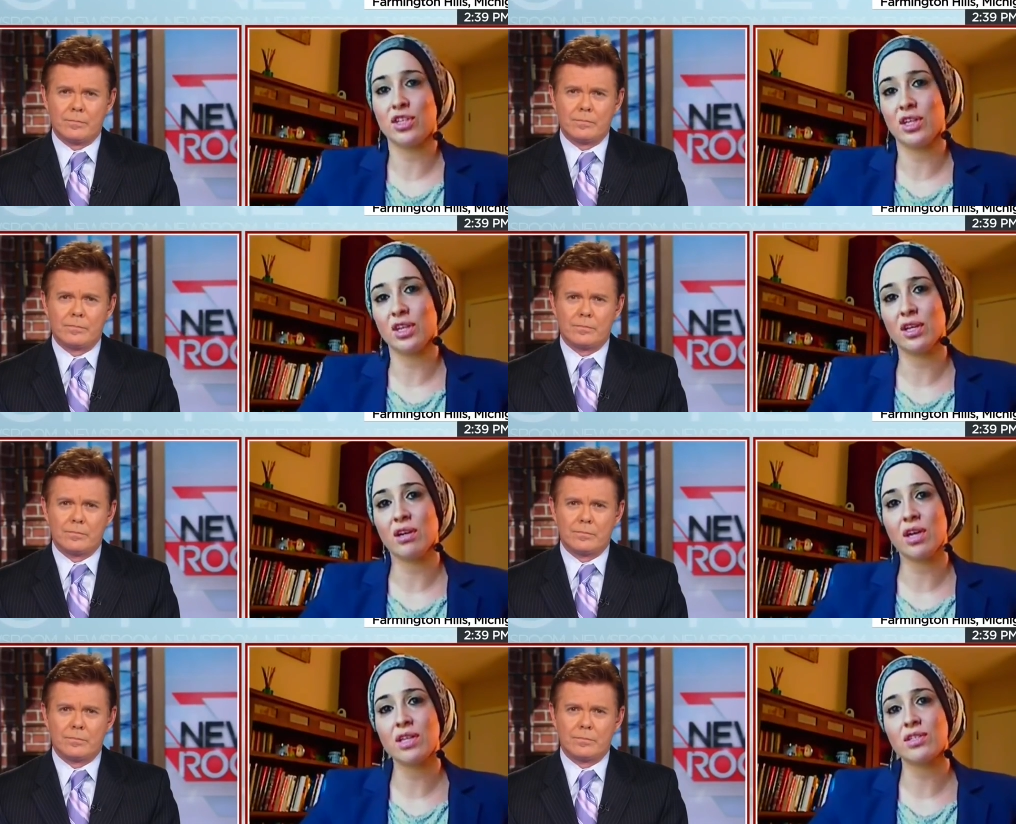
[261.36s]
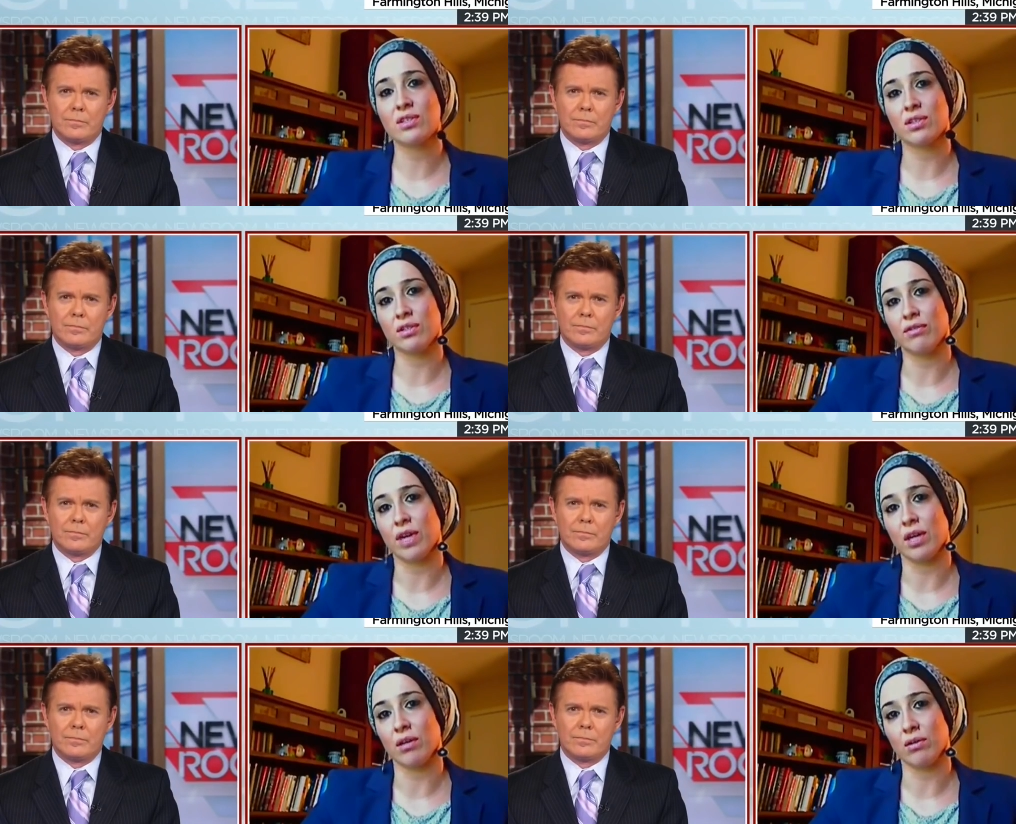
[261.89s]
Speaker 1: that she cannot
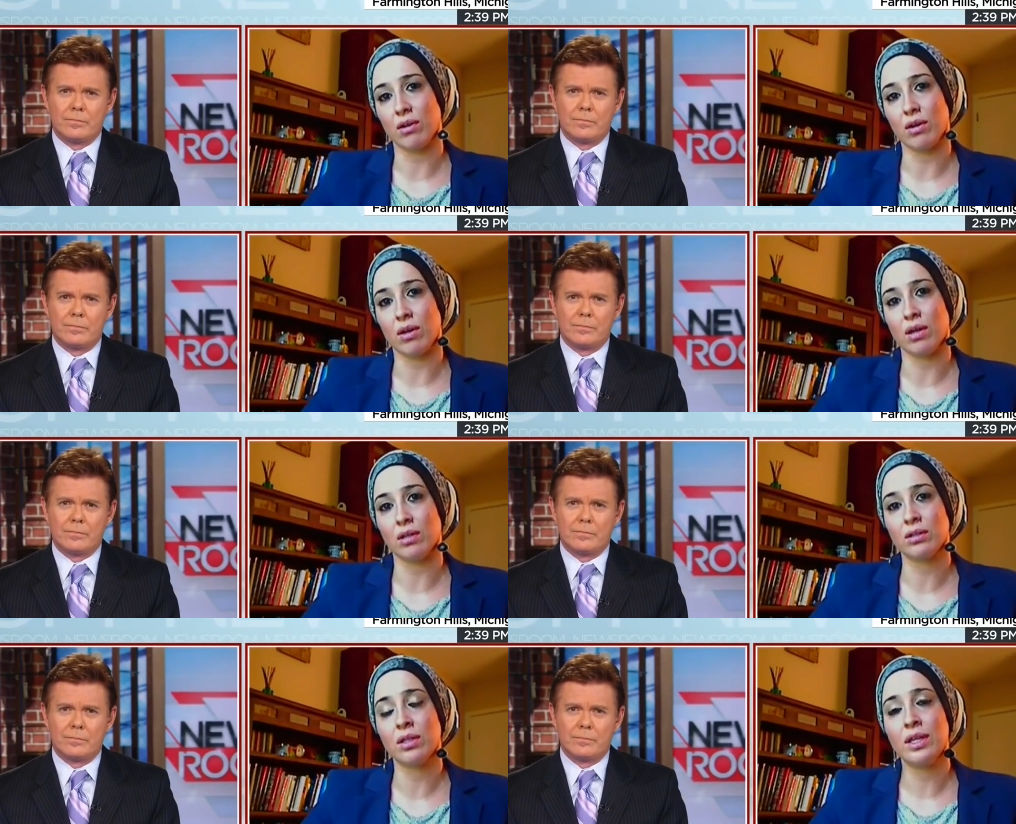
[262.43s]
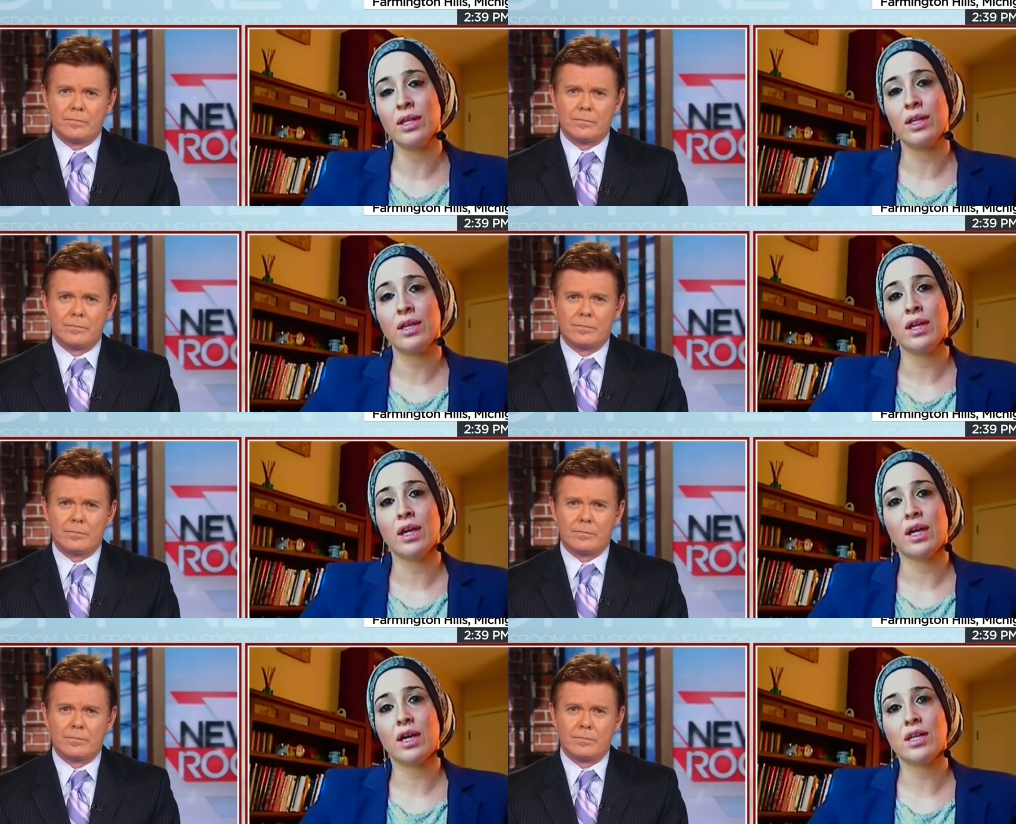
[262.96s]
serve alcohol,
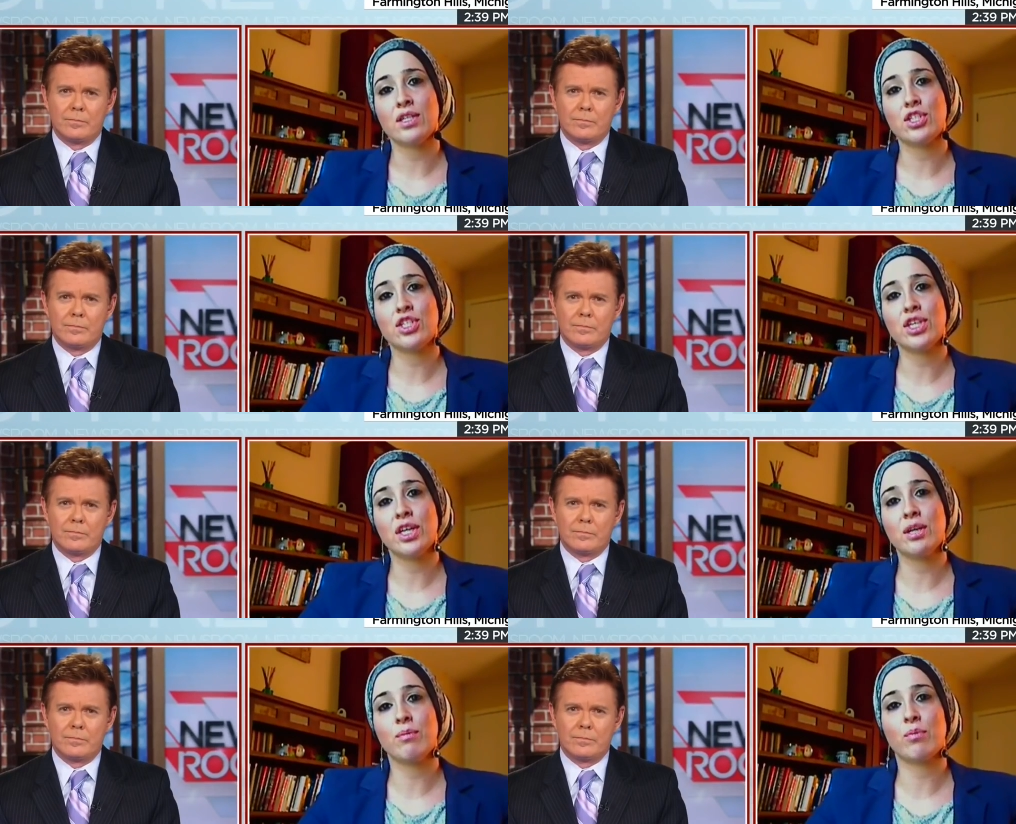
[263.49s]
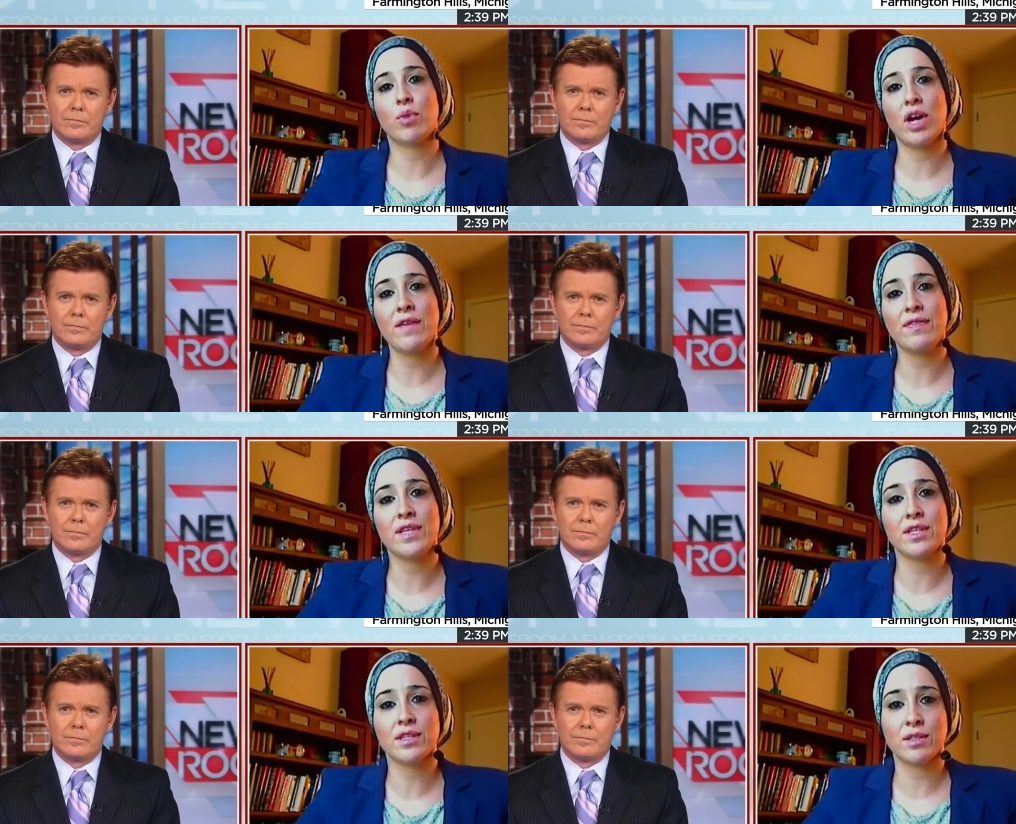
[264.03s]
uh, she
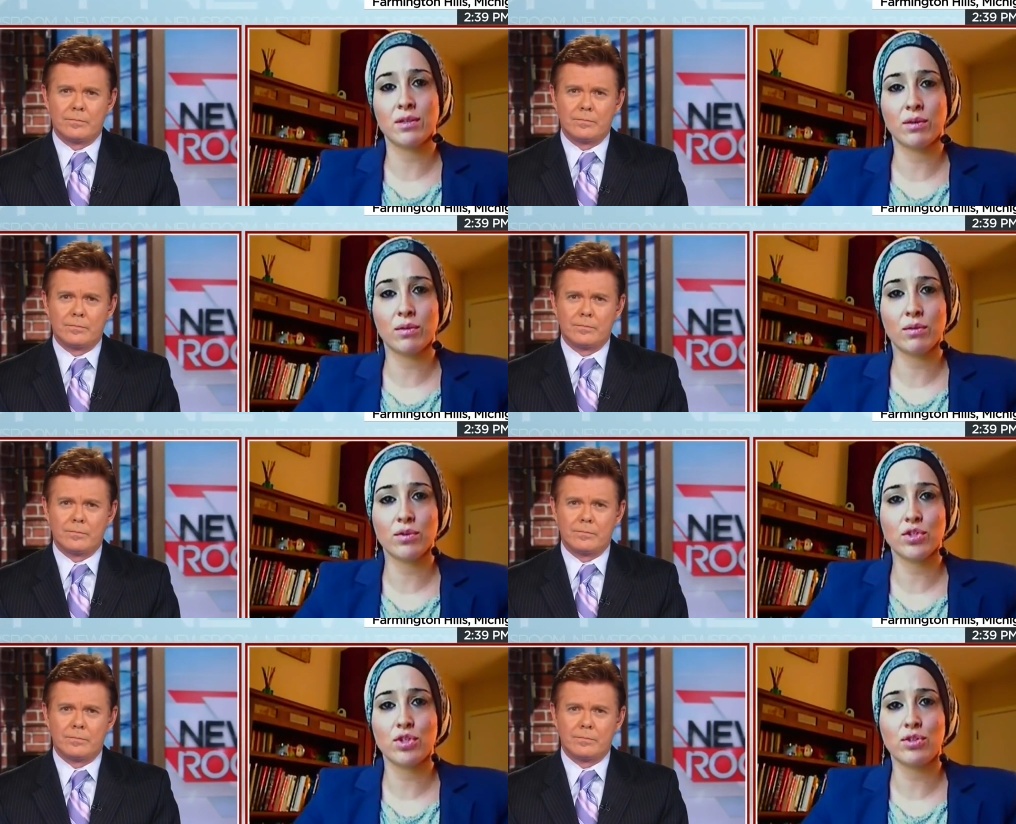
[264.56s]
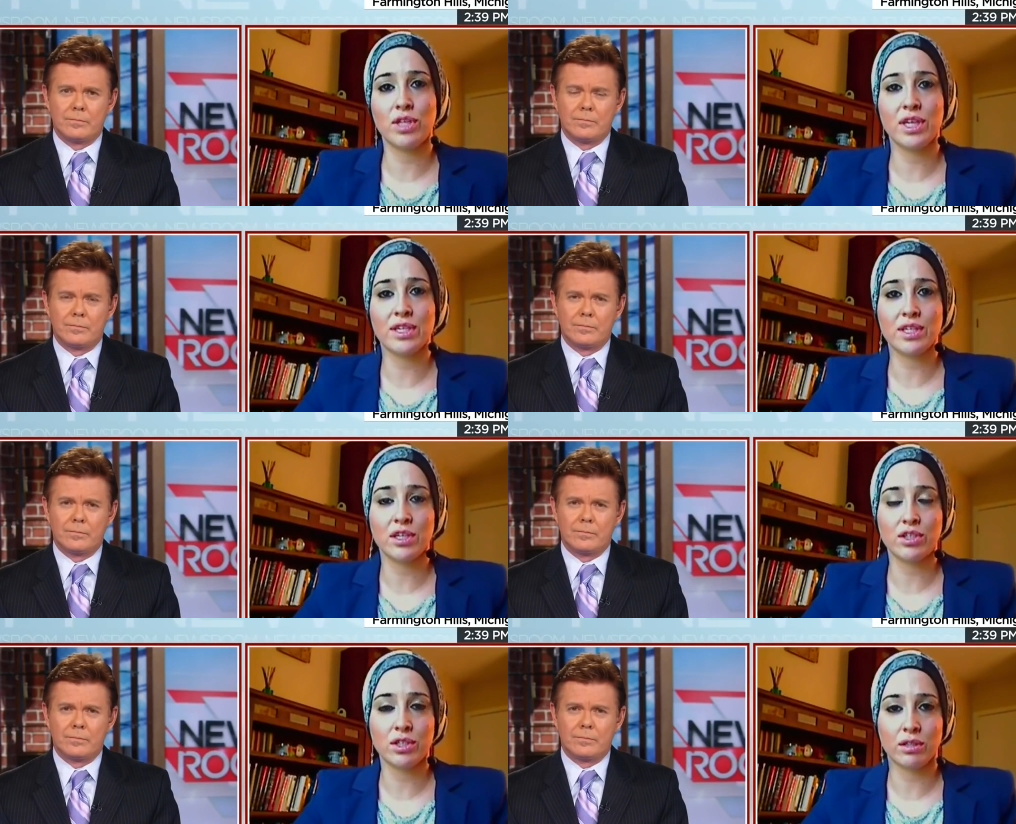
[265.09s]
brought this to
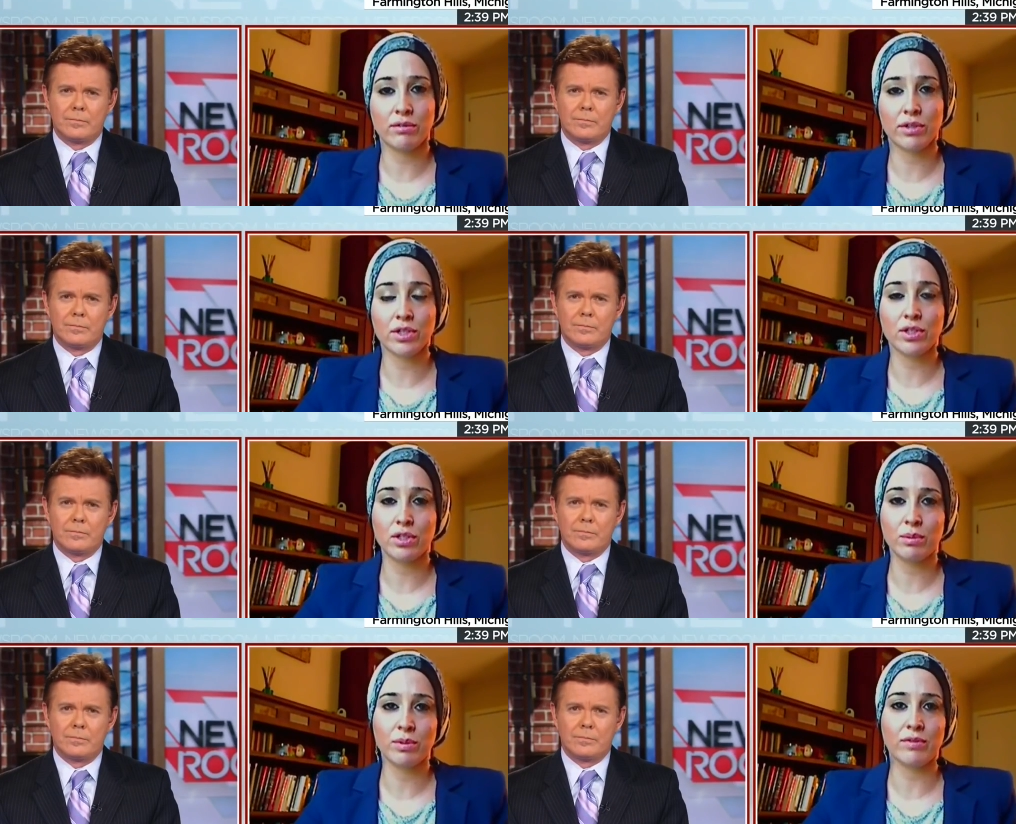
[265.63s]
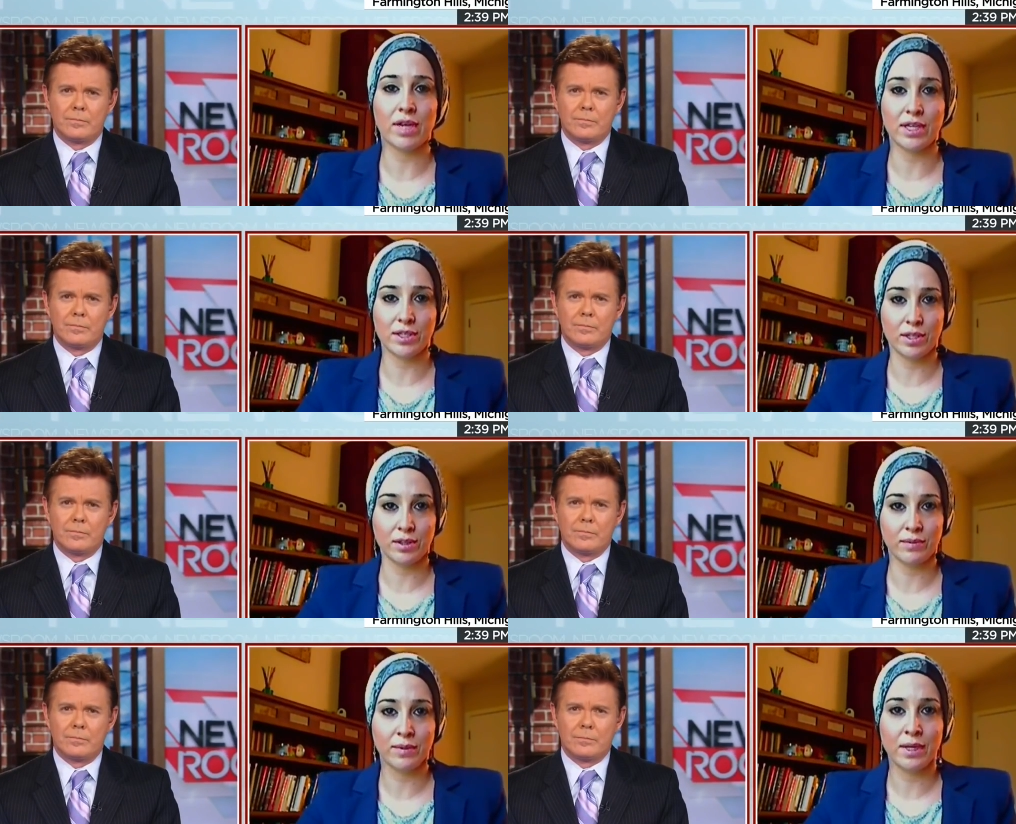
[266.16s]
the attention of her
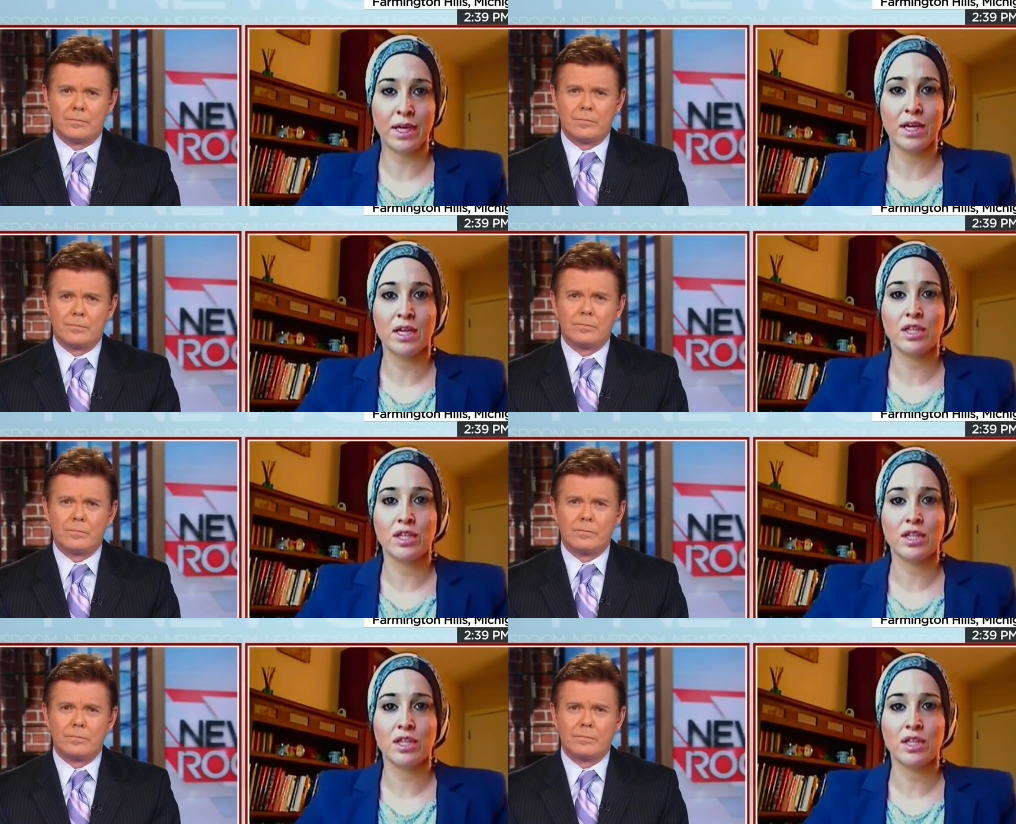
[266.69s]
supervisor.